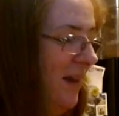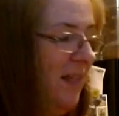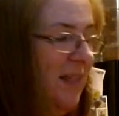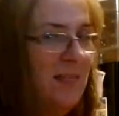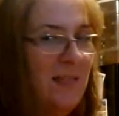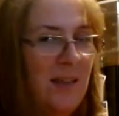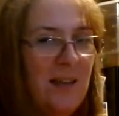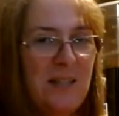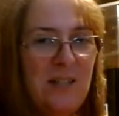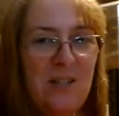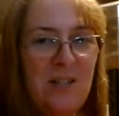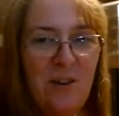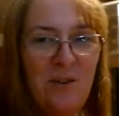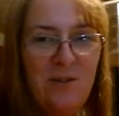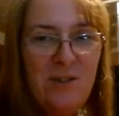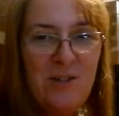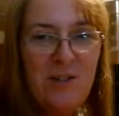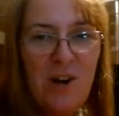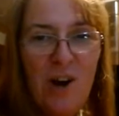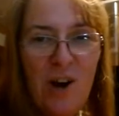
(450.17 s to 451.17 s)
They
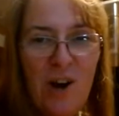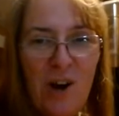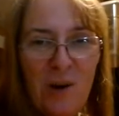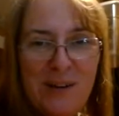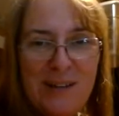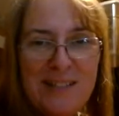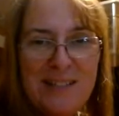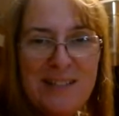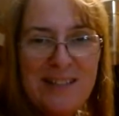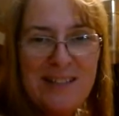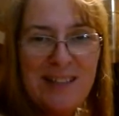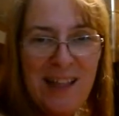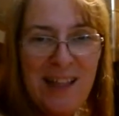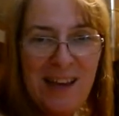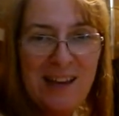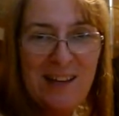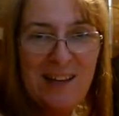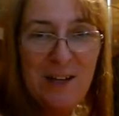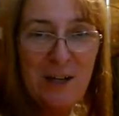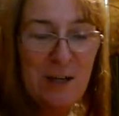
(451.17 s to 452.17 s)
don't always
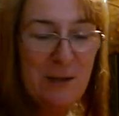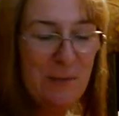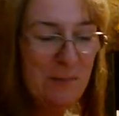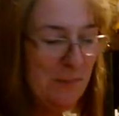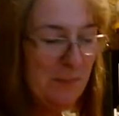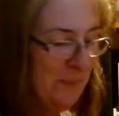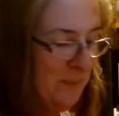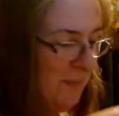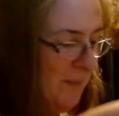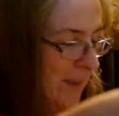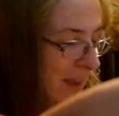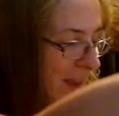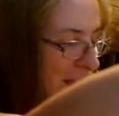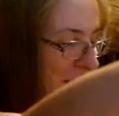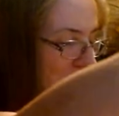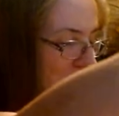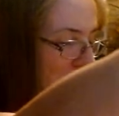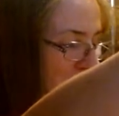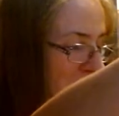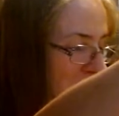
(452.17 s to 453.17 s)
line up
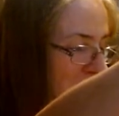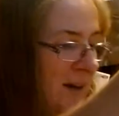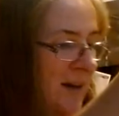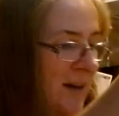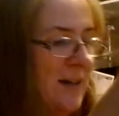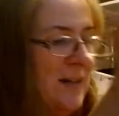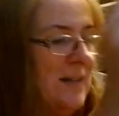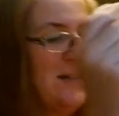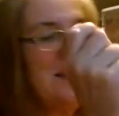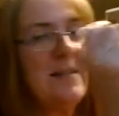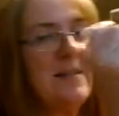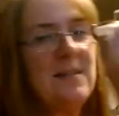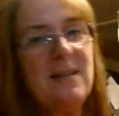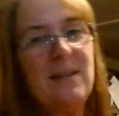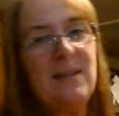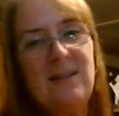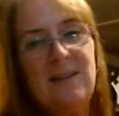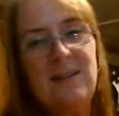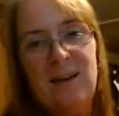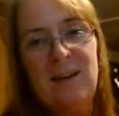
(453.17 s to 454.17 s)
because
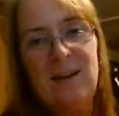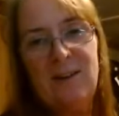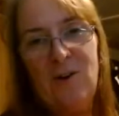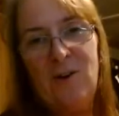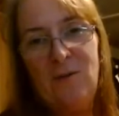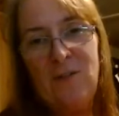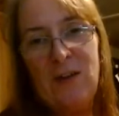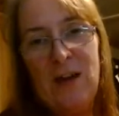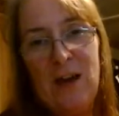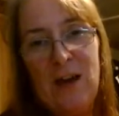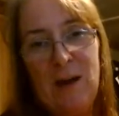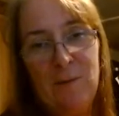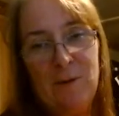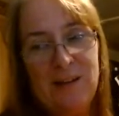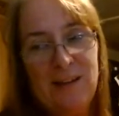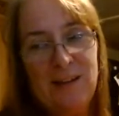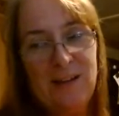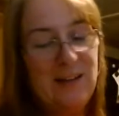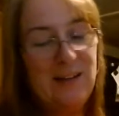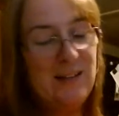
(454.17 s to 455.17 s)
not all
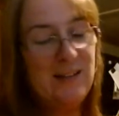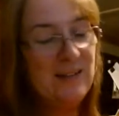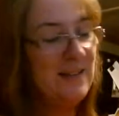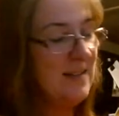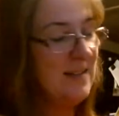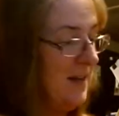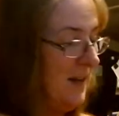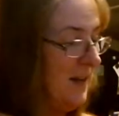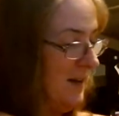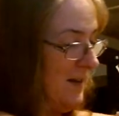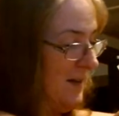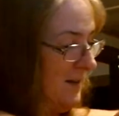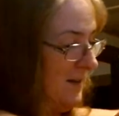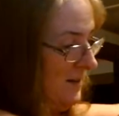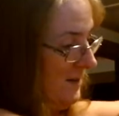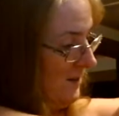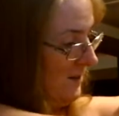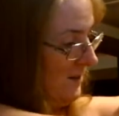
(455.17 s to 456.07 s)
fabric is cut the